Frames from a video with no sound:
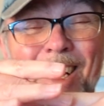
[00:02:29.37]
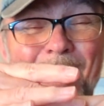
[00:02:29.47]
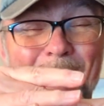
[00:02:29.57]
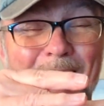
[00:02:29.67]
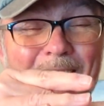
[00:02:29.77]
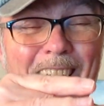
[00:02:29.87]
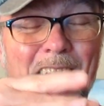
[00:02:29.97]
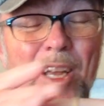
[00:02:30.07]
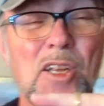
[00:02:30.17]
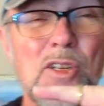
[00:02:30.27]
Okay,
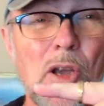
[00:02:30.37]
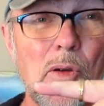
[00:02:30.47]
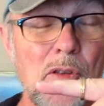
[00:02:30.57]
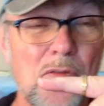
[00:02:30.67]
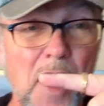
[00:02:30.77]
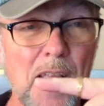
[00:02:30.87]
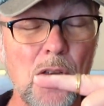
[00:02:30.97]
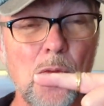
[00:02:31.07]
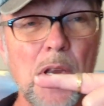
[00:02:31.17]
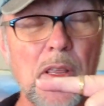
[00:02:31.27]
so you've got
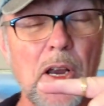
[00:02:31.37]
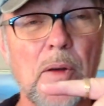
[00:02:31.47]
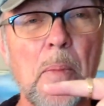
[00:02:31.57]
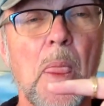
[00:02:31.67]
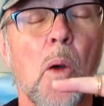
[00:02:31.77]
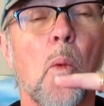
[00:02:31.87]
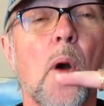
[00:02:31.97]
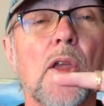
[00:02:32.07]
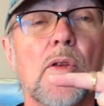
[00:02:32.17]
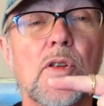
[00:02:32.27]
the ring there.
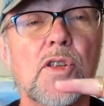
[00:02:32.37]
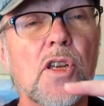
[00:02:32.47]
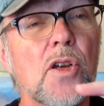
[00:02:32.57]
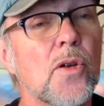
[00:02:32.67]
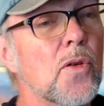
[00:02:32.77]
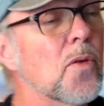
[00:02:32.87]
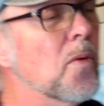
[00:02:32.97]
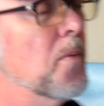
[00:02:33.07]
What you do